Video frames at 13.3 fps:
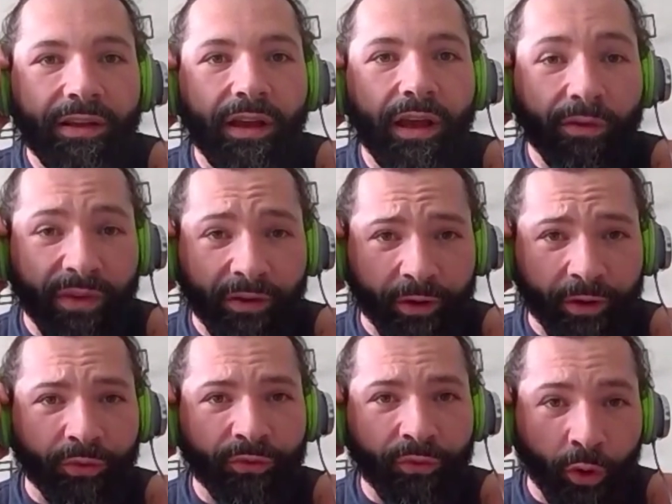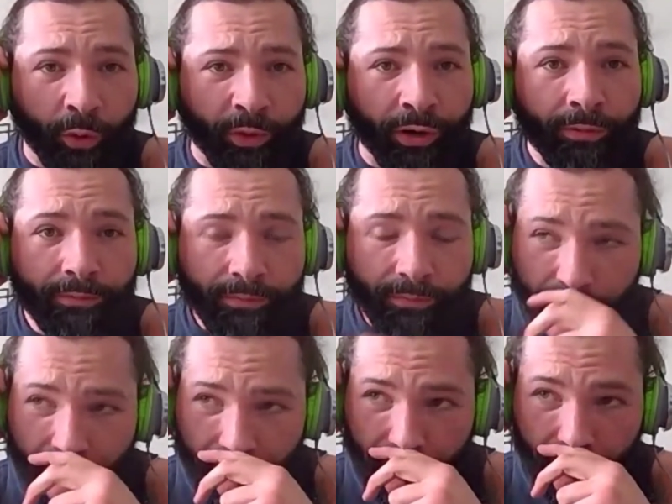of every performer,
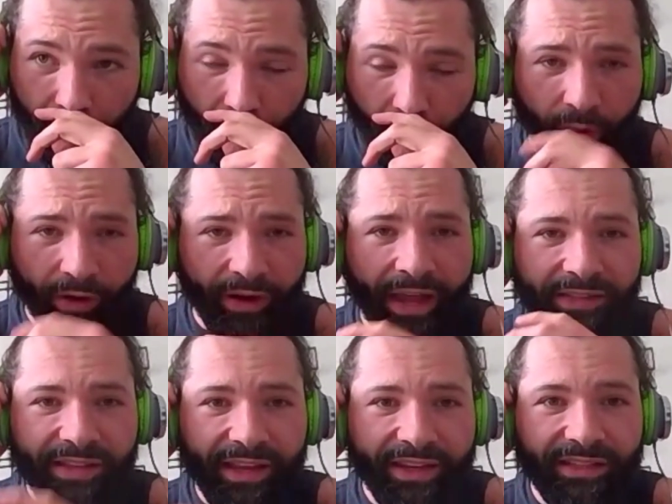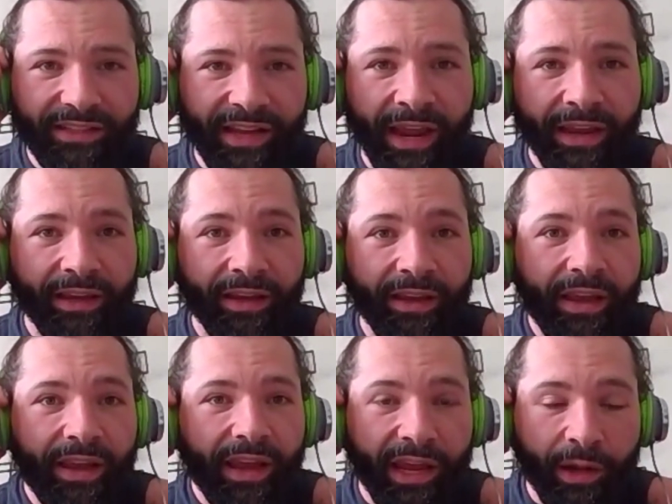whereas they can take
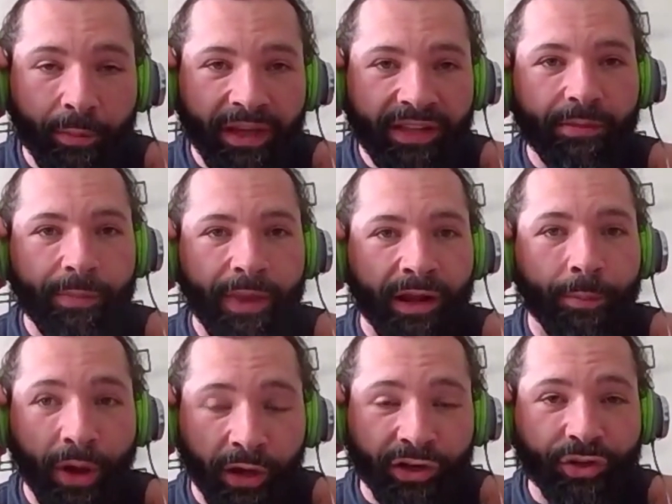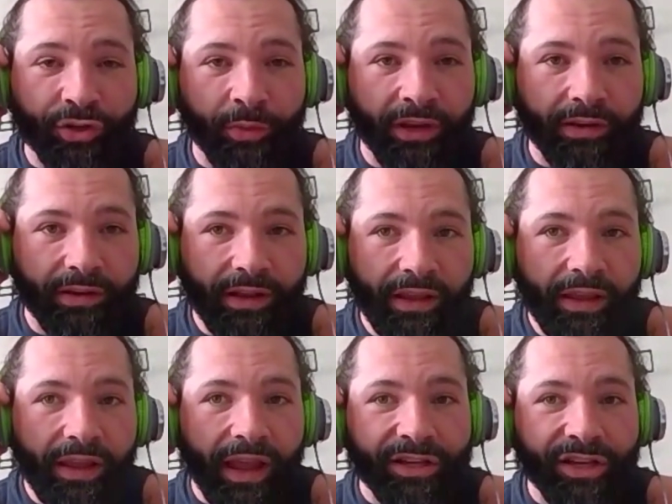an immense amount of punishment
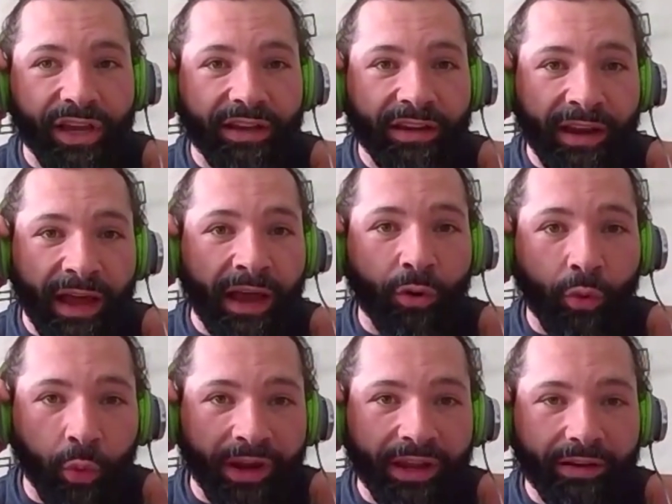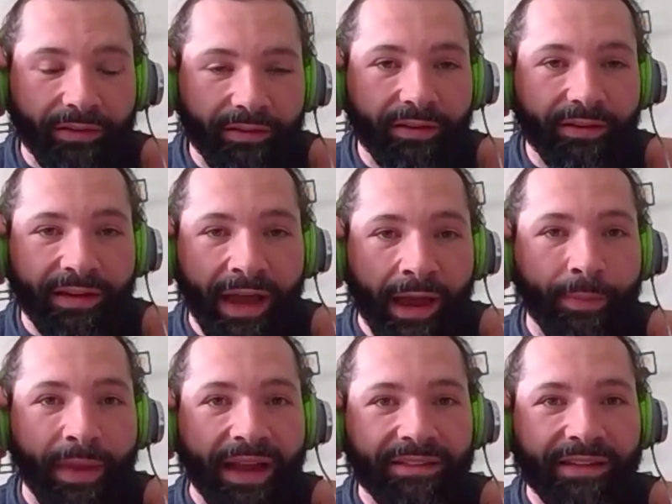and yet not quit, not
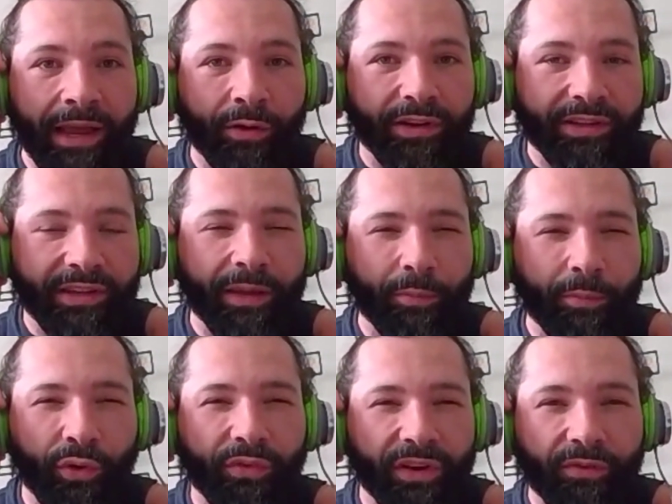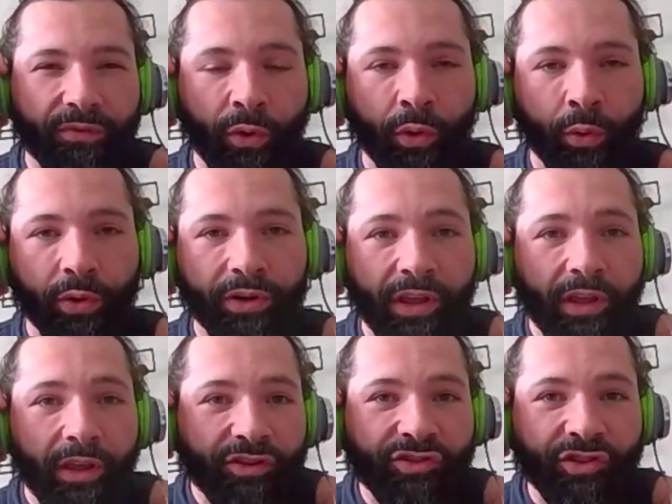back down, and keep moving forward.
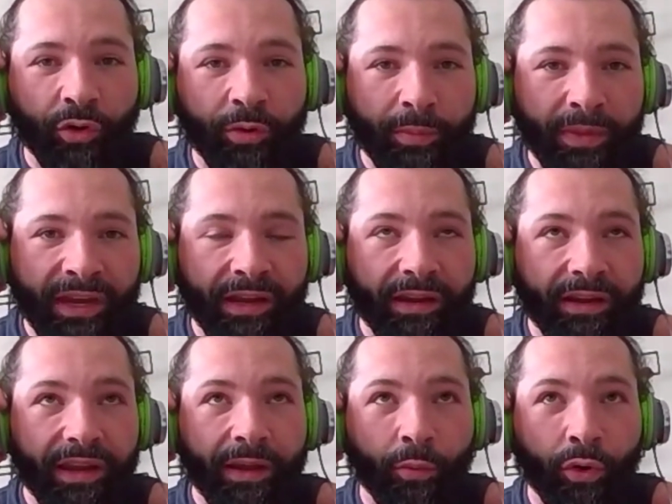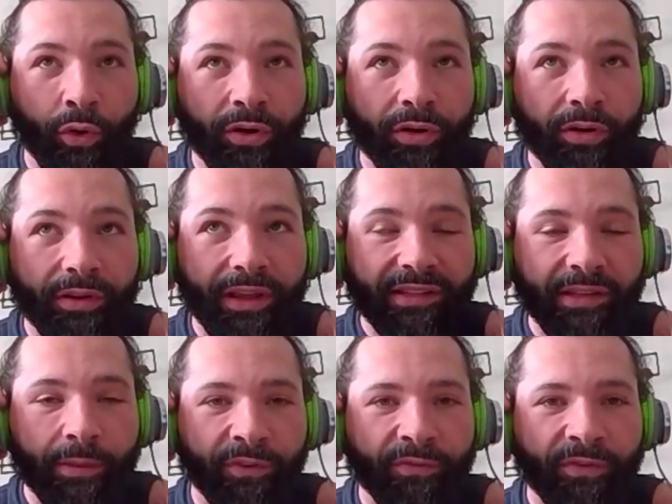So to me, it more
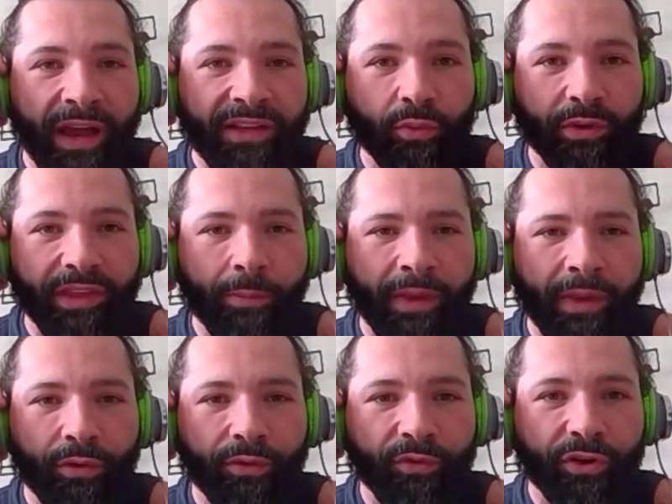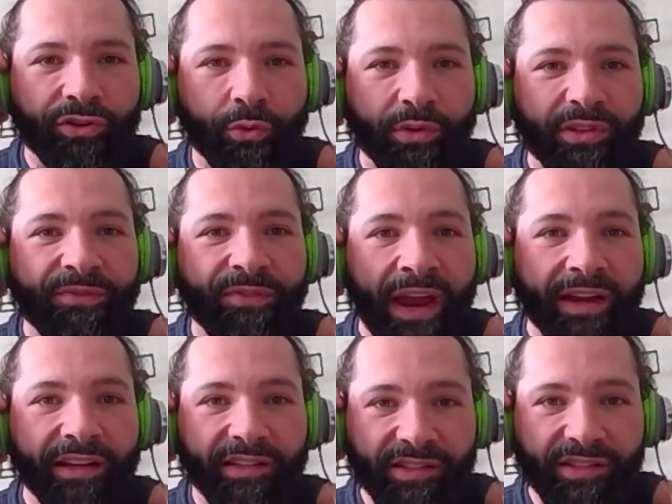exemplifies what they might refer to as
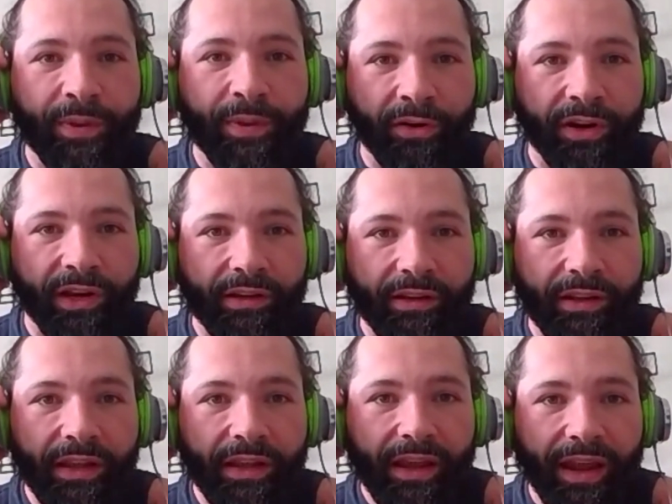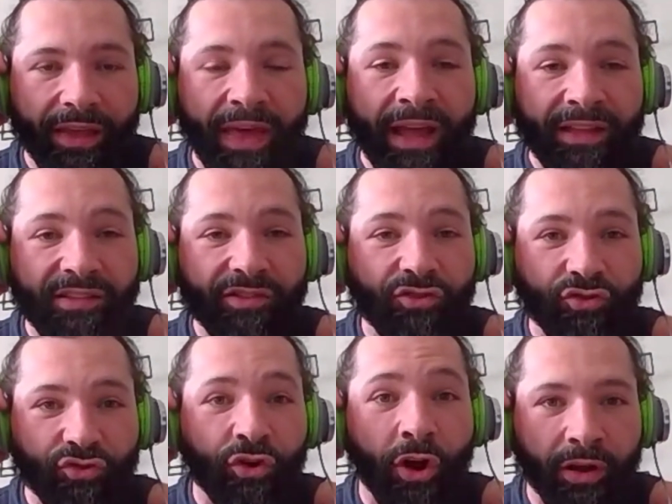fighting spirit, and that's
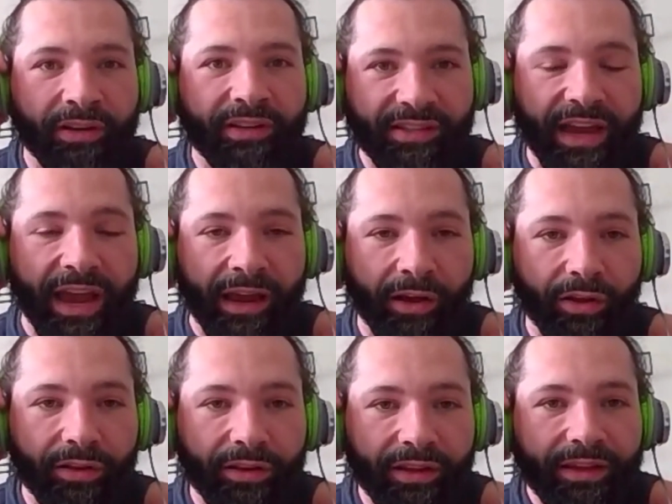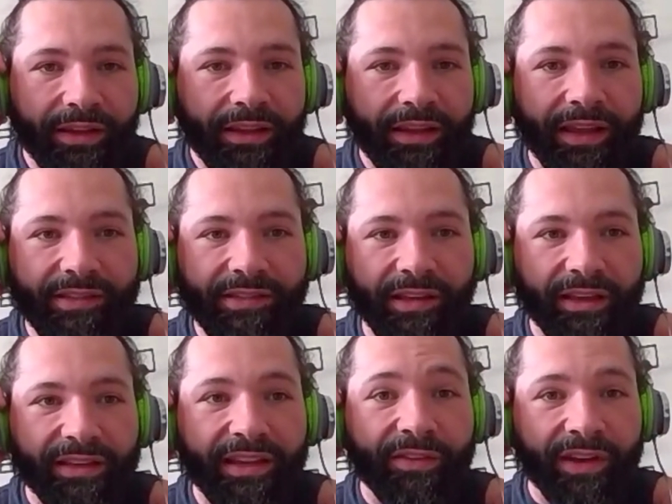strong style. It's
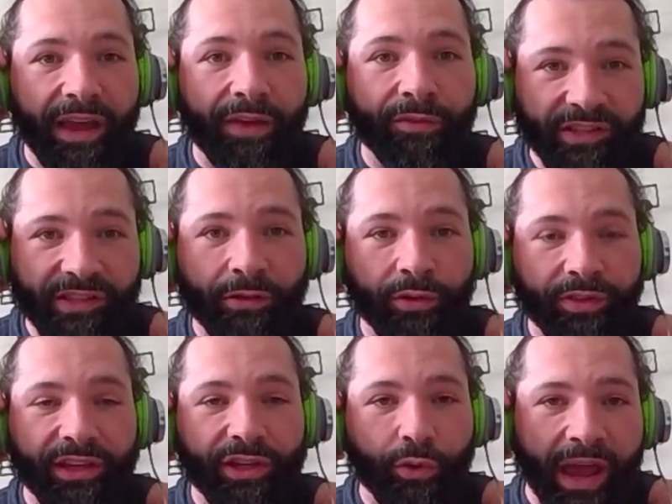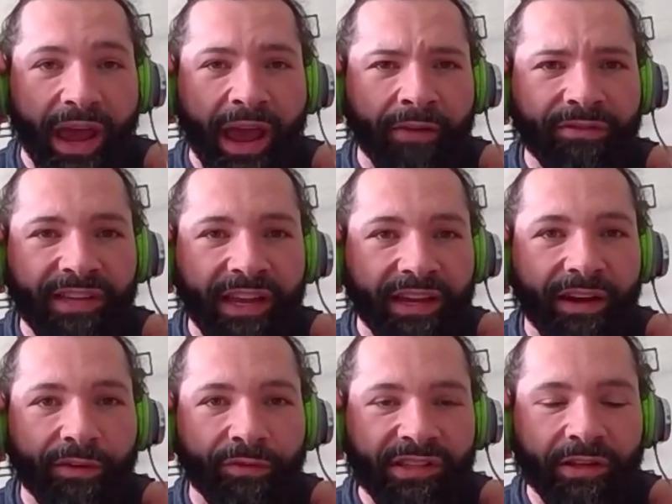giving every single thing you have, taking
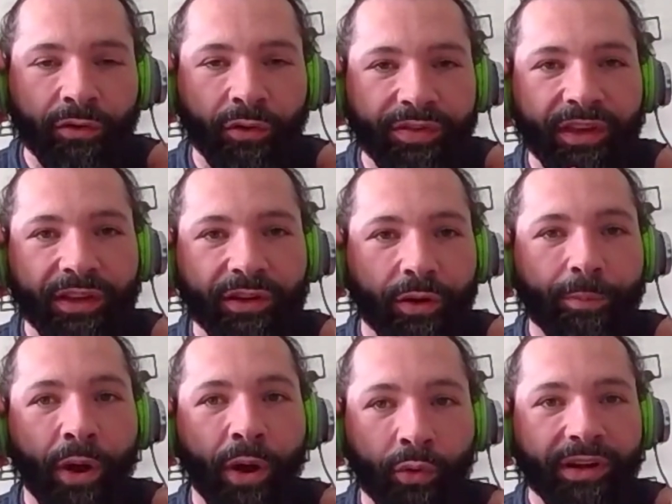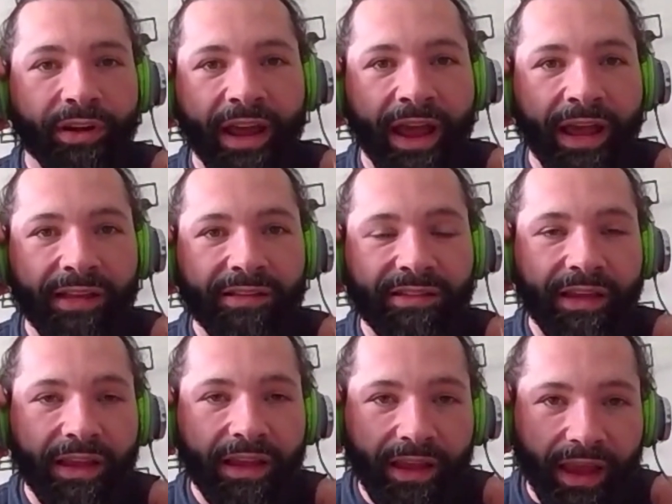every single thing your opponent has,
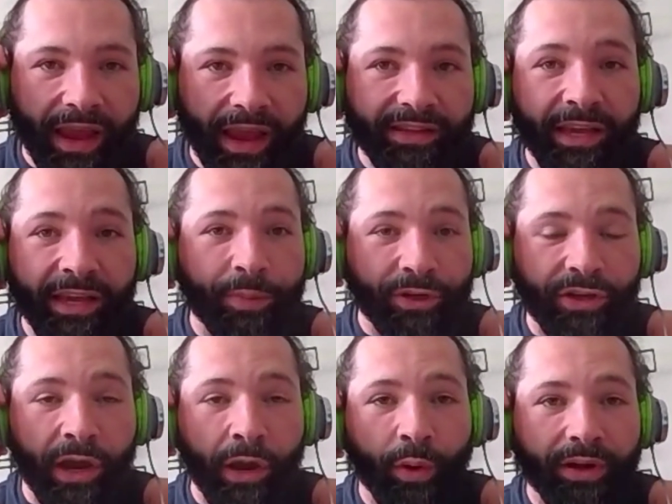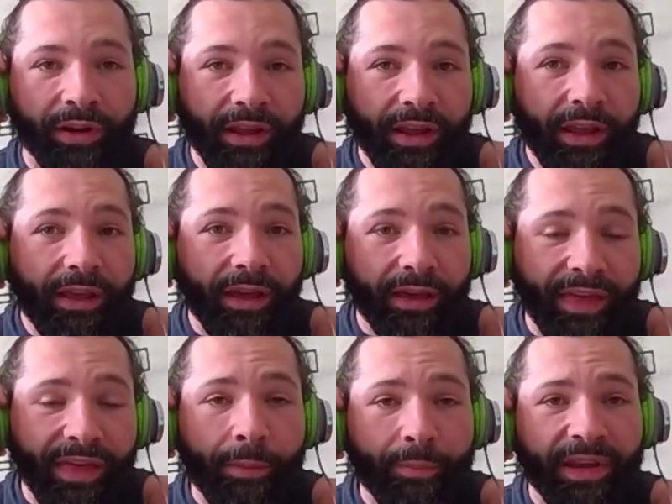and keeping going.
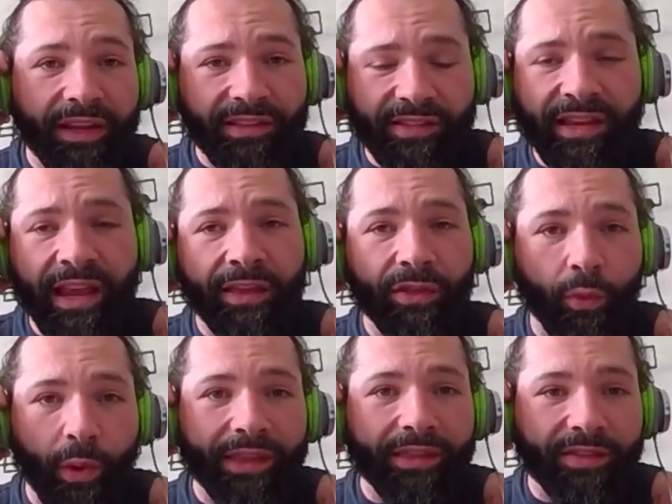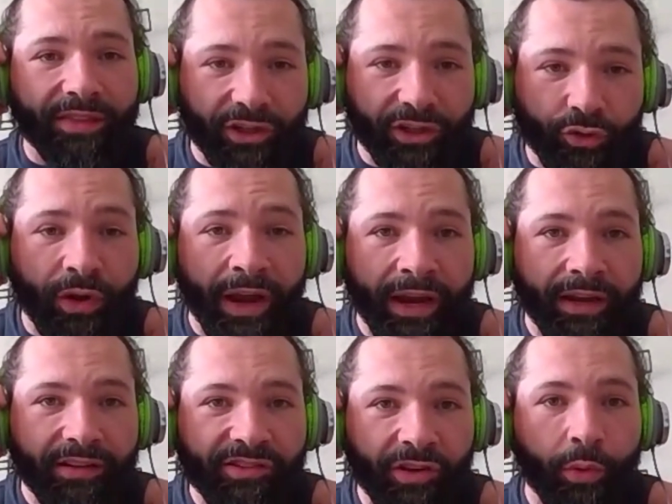That being said, the way that they
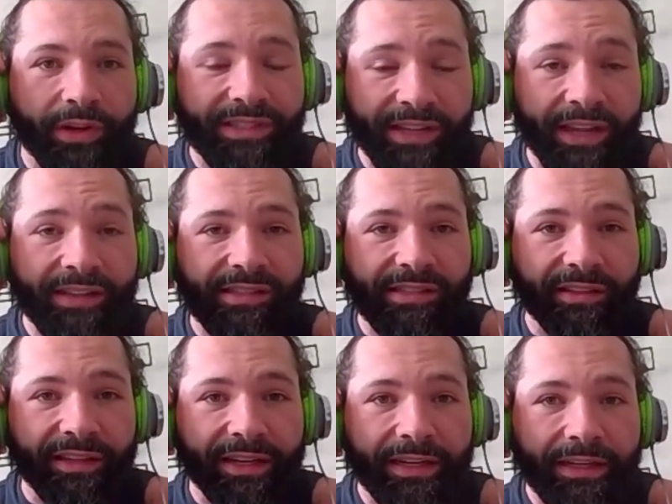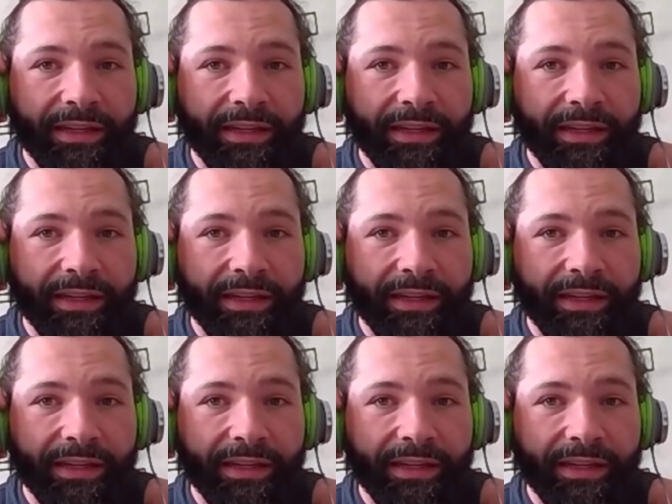train so intensely